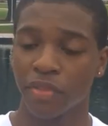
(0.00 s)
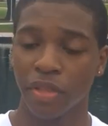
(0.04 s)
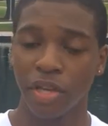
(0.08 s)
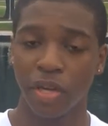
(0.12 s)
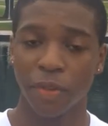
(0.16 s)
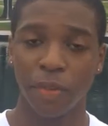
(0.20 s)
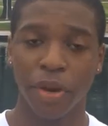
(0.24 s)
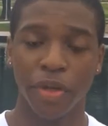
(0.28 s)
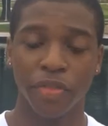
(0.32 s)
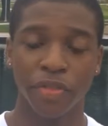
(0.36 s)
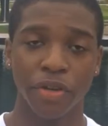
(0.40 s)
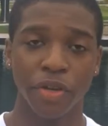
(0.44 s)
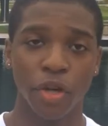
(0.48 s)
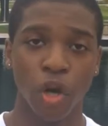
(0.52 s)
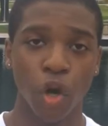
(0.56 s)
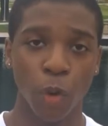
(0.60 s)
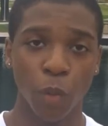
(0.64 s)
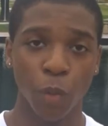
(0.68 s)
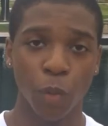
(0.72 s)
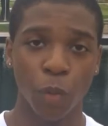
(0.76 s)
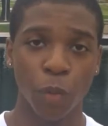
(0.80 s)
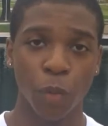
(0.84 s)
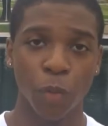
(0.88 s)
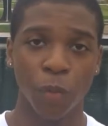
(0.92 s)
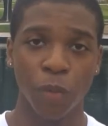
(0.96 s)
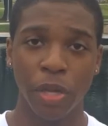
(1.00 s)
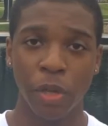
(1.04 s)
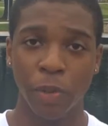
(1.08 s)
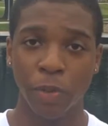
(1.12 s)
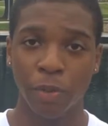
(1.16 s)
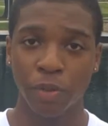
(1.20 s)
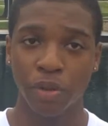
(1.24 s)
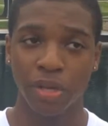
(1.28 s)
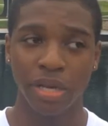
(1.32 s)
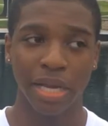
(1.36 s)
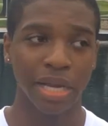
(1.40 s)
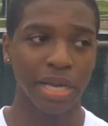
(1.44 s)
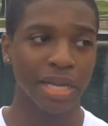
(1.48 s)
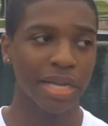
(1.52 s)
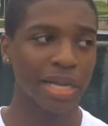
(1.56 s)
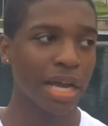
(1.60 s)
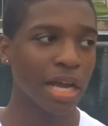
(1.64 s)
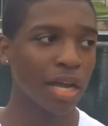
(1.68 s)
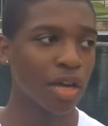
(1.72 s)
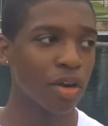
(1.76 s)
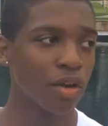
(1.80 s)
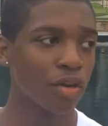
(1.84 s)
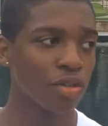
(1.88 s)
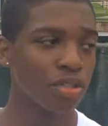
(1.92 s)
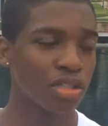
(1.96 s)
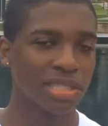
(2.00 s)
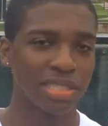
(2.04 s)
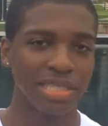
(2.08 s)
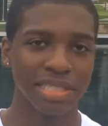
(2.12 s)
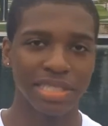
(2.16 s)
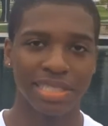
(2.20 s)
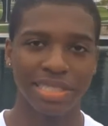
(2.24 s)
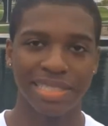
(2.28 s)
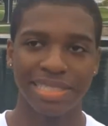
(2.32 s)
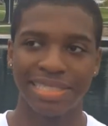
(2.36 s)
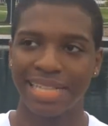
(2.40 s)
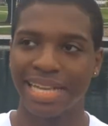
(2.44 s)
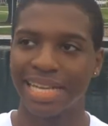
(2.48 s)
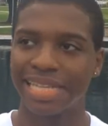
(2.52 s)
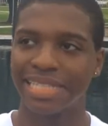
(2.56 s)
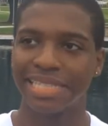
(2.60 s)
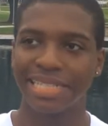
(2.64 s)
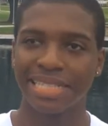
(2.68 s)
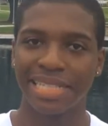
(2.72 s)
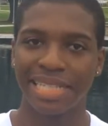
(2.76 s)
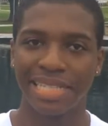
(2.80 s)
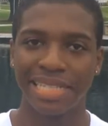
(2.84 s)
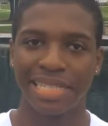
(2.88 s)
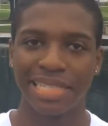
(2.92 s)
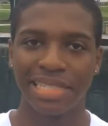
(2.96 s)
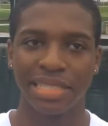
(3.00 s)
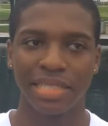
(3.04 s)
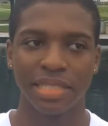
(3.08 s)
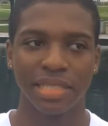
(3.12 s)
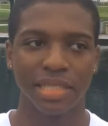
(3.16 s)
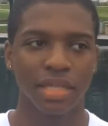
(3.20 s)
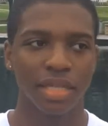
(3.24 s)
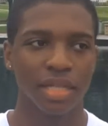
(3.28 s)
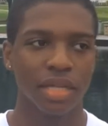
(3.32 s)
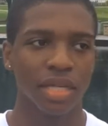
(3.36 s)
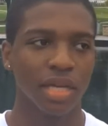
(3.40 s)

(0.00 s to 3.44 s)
think about the notable people in our culture, the Jay-Z's.